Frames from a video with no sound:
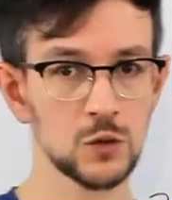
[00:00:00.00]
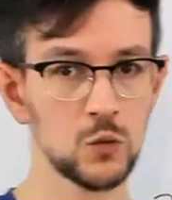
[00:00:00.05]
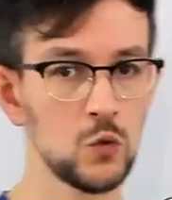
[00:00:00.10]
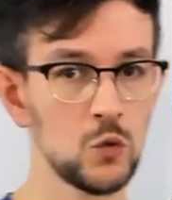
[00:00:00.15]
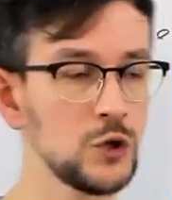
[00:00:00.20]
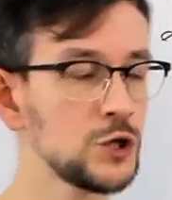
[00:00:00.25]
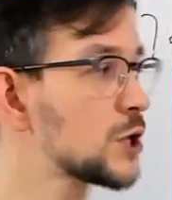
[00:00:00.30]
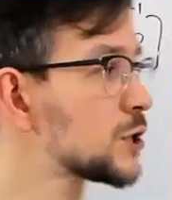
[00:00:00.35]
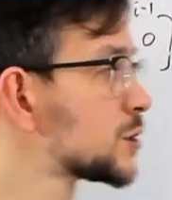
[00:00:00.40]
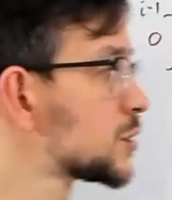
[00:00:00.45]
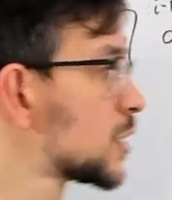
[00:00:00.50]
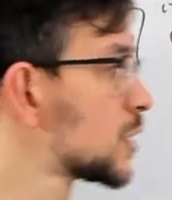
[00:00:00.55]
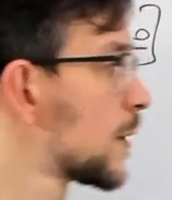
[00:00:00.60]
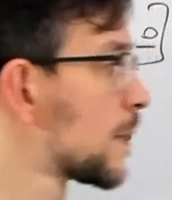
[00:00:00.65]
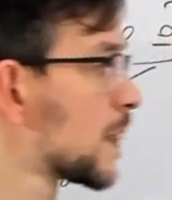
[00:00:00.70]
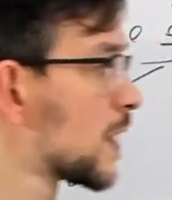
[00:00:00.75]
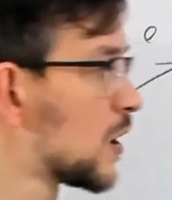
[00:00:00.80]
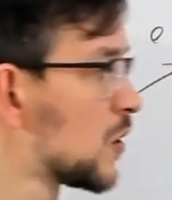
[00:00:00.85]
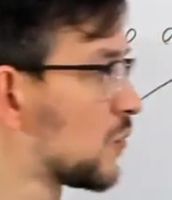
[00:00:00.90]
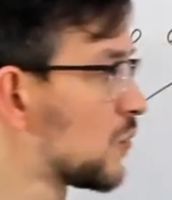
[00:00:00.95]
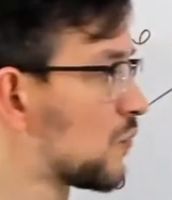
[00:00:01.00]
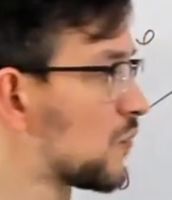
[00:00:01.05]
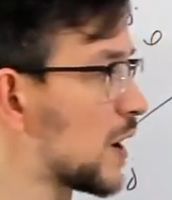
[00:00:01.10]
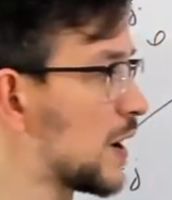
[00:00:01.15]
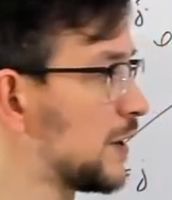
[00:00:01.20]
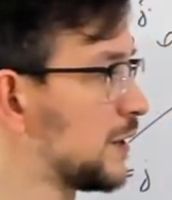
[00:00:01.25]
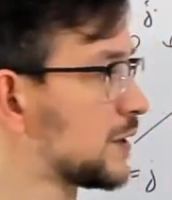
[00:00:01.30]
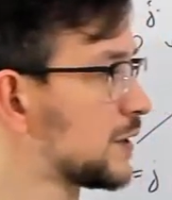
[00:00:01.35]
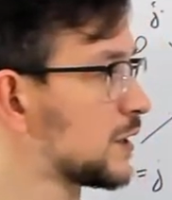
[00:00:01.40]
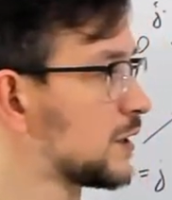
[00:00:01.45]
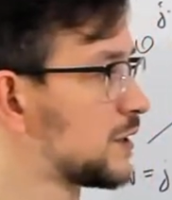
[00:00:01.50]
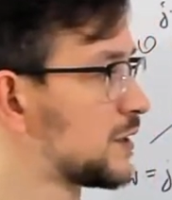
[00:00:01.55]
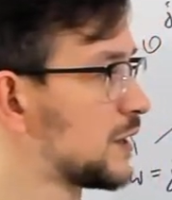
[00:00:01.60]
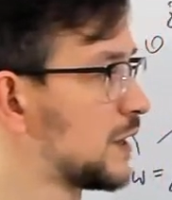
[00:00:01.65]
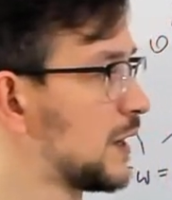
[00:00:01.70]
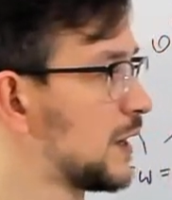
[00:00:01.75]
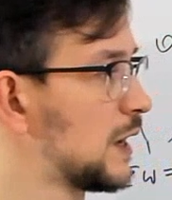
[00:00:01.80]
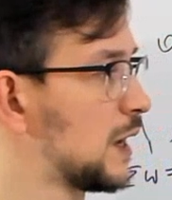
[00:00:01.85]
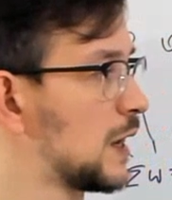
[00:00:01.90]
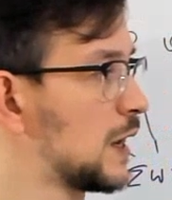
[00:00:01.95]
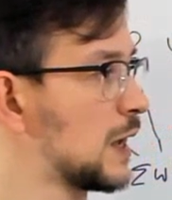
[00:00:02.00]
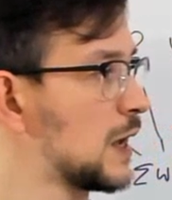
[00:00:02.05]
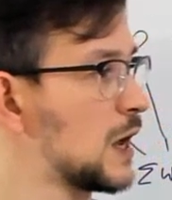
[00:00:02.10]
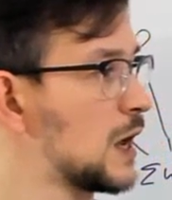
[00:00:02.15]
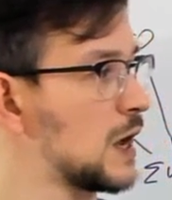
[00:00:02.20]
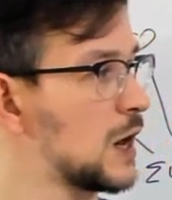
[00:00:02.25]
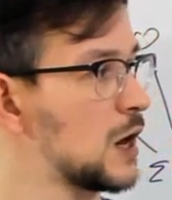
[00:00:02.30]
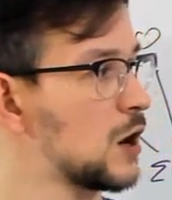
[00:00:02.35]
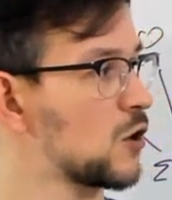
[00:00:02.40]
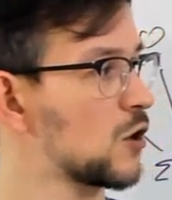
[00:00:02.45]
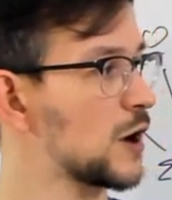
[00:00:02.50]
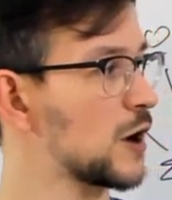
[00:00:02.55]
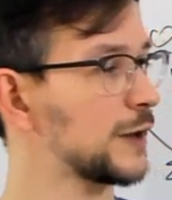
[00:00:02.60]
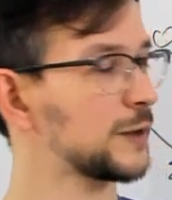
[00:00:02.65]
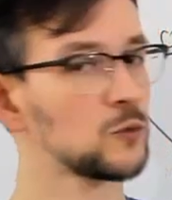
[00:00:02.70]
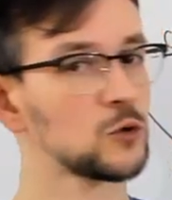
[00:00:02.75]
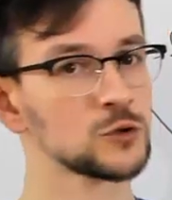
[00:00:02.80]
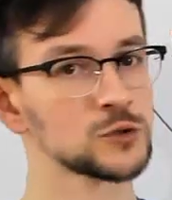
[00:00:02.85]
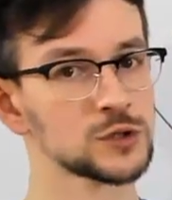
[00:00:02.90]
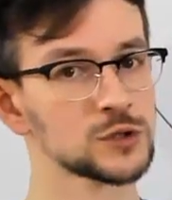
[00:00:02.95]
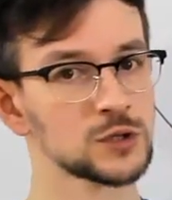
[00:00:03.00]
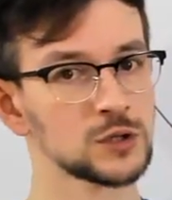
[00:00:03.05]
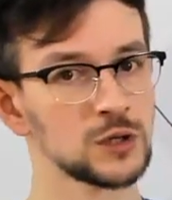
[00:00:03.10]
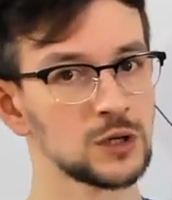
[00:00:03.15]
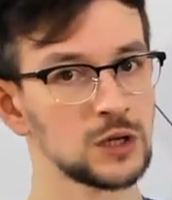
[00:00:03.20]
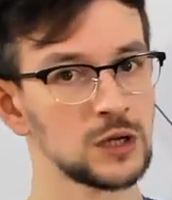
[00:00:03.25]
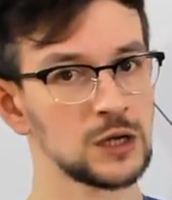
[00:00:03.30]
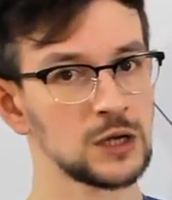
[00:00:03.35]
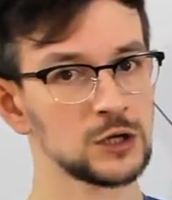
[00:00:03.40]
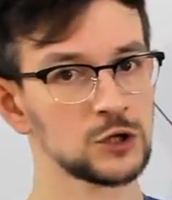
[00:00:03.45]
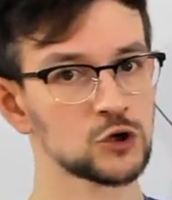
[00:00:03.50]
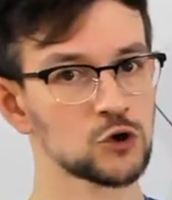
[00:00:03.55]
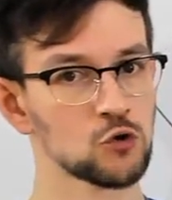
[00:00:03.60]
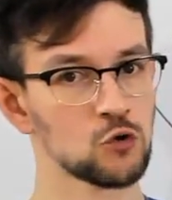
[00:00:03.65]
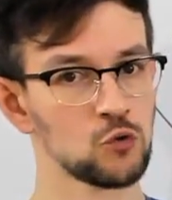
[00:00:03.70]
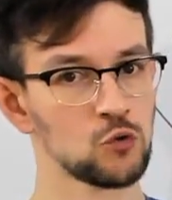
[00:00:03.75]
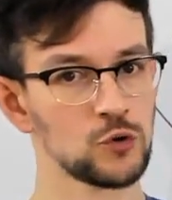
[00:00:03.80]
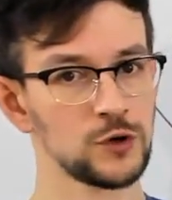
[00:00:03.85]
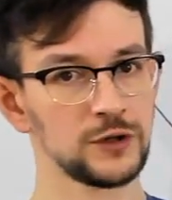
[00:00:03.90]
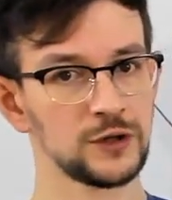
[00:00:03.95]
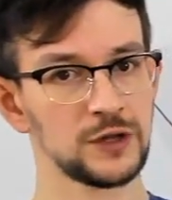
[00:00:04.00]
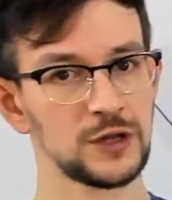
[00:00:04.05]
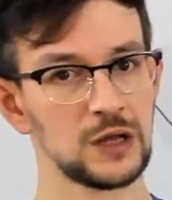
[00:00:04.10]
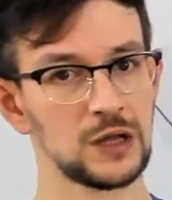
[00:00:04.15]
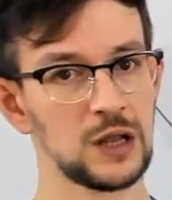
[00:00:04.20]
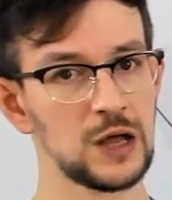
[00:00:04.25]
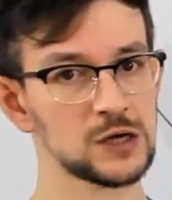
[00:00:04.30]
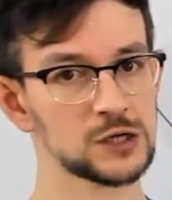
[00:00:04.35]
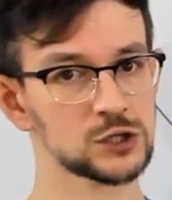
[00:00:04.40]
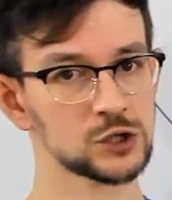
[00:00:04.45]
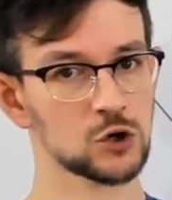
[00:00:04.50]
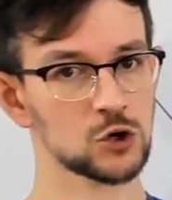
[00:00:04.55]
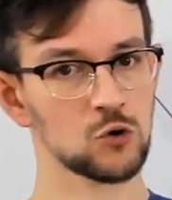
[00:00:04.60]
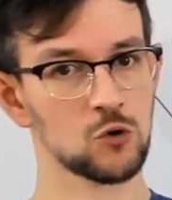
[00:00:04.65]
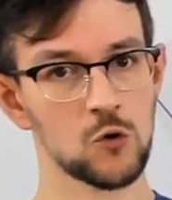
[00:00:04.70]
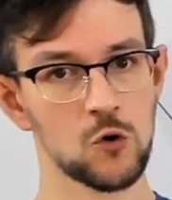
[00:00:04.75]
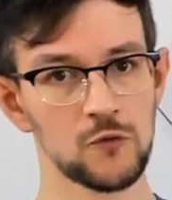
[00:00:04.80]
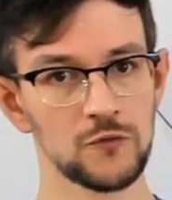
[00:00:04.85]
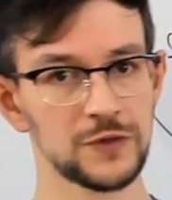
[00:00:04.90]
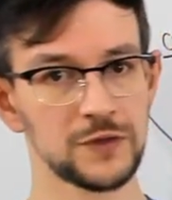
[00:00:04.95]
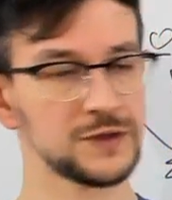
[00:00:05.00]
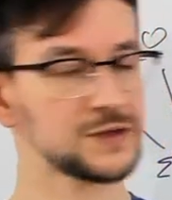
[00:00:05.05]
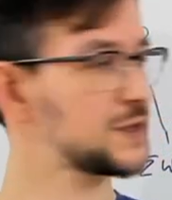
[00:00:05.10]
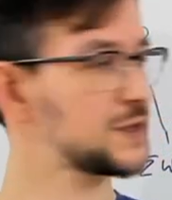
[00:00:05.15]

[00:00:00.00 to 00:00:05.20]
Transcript: we just find the rightmost true in the last row of this